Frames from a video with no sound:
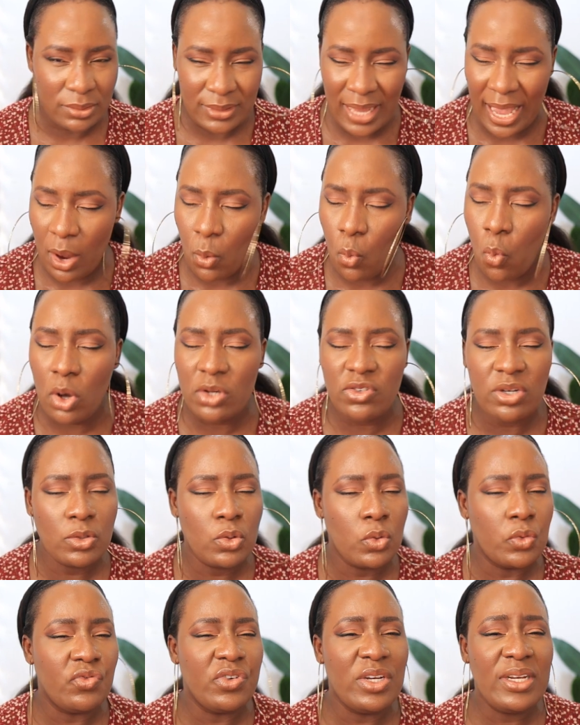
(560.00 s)

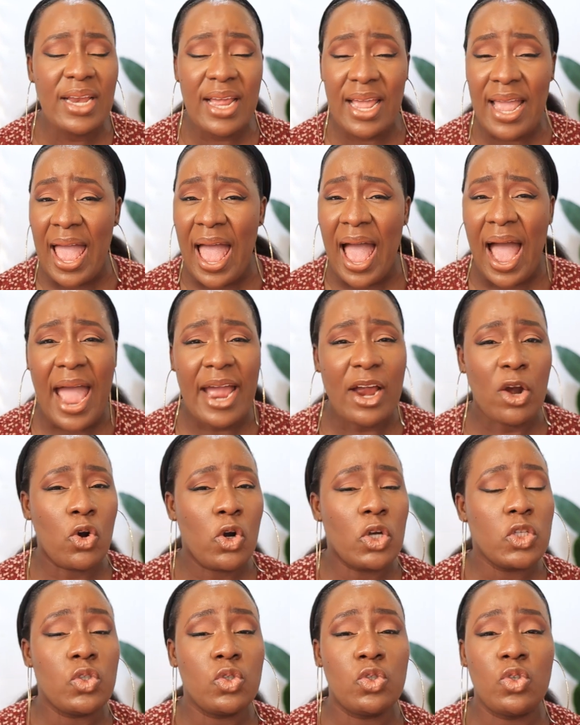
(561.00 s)
the relay. I
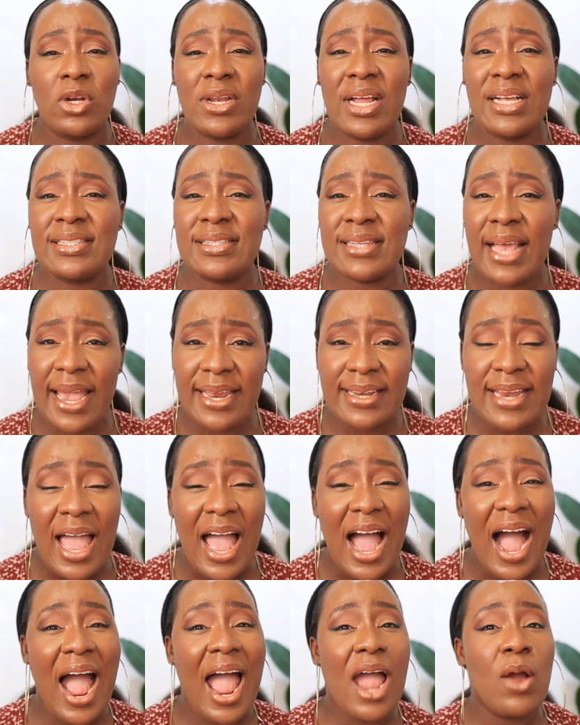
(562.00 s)
crossed to the other
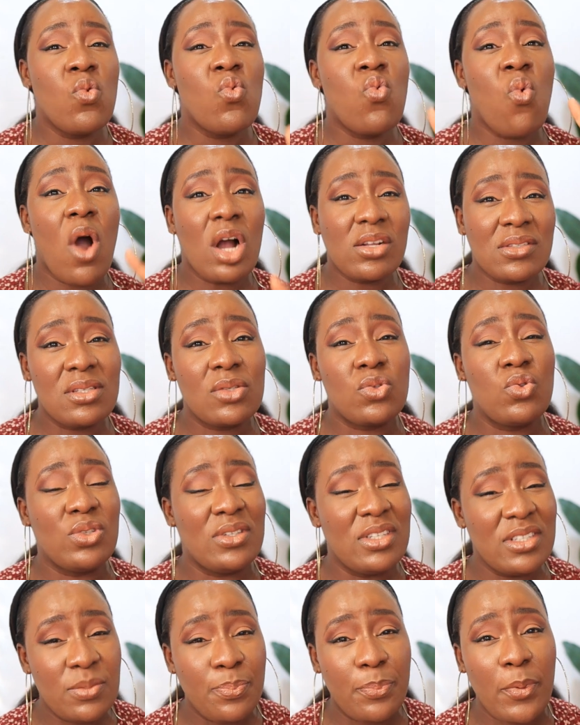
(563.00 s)
side. I walked to
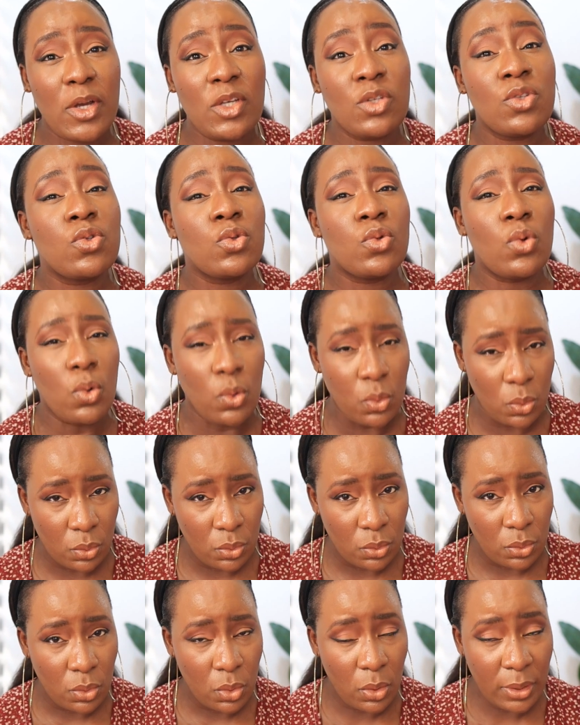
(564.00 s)
this boy's
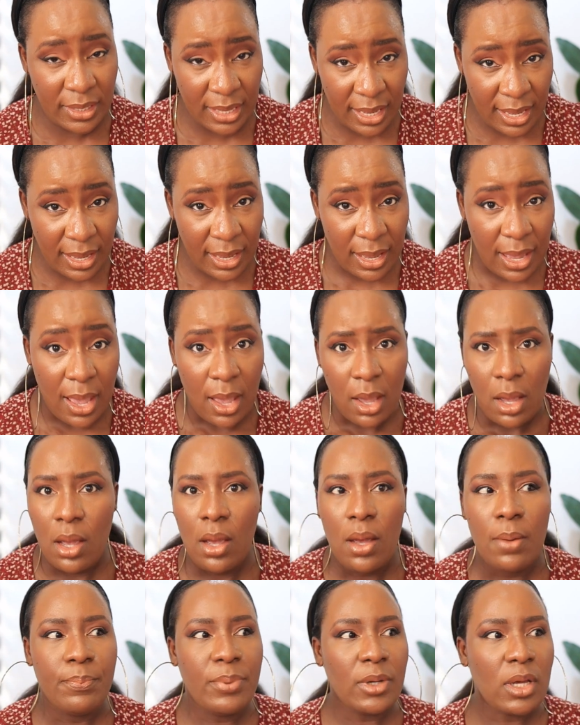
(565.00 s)
school, okay?
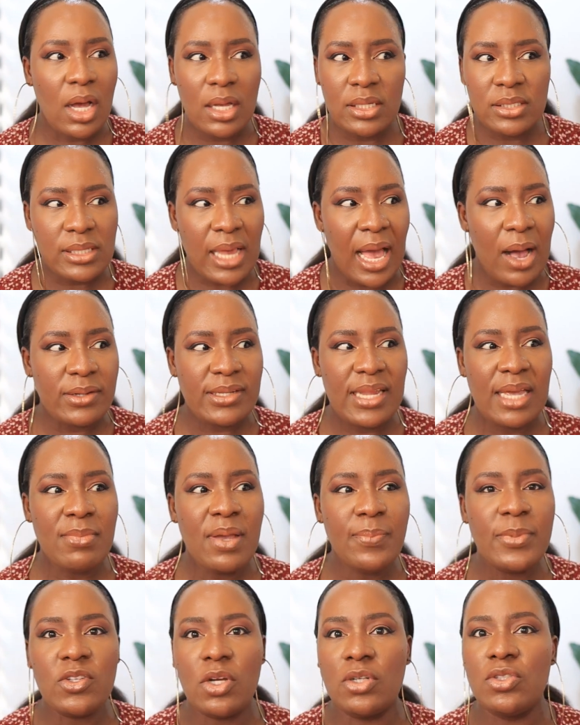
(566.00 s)
Because I was like,
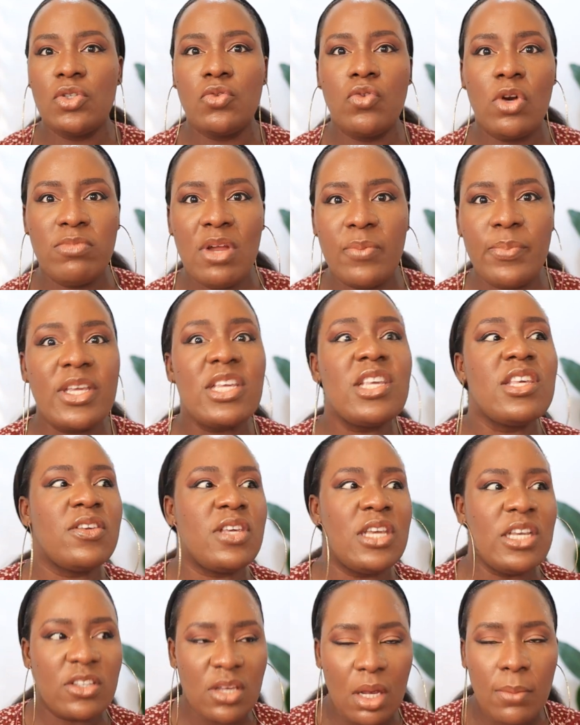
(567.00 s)
maybe he's on the road. Maybe
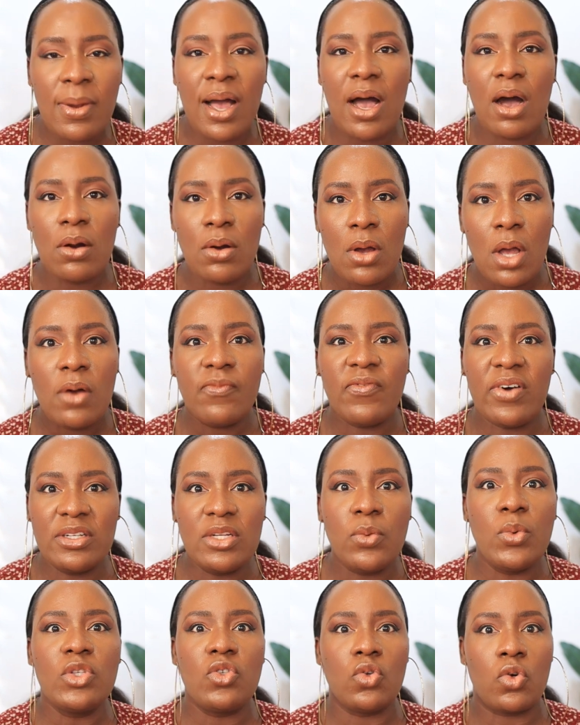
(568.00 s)
he somehow
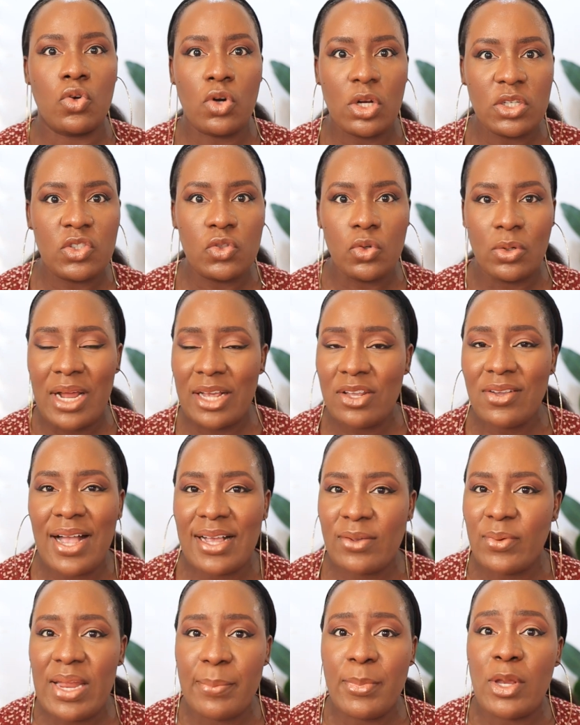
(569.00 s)
found a way to cross the road. And you
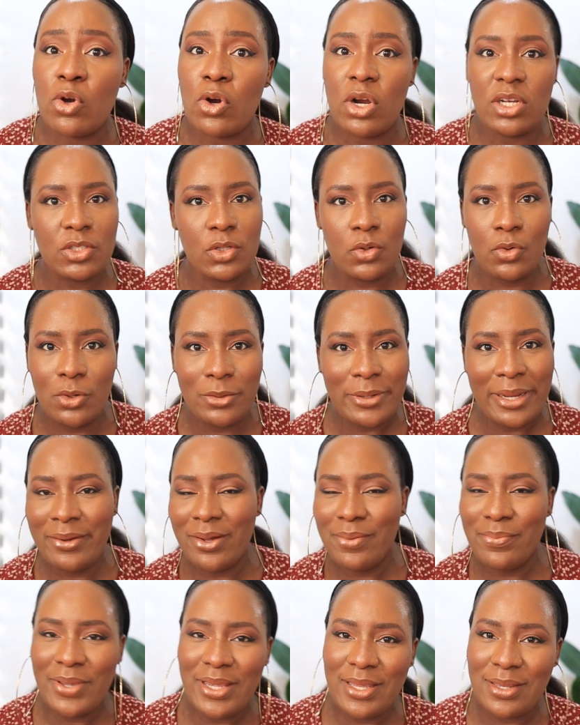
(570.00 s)
guys, when I mean cross the road, I
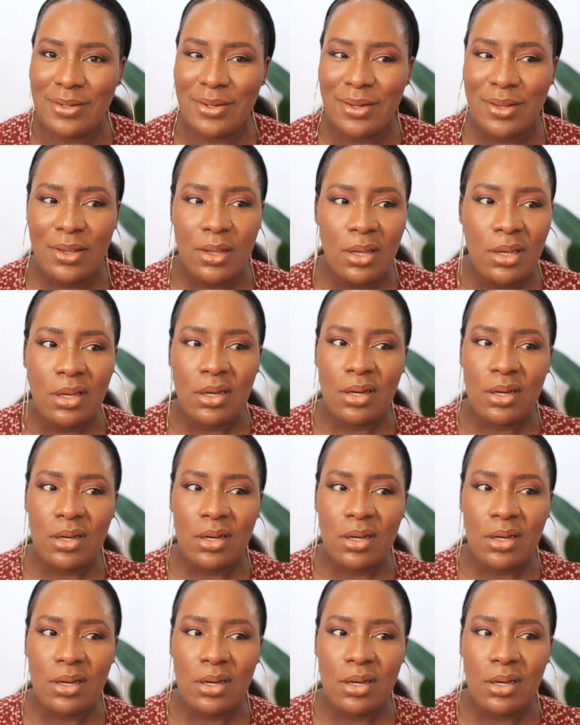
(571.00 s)
don't mean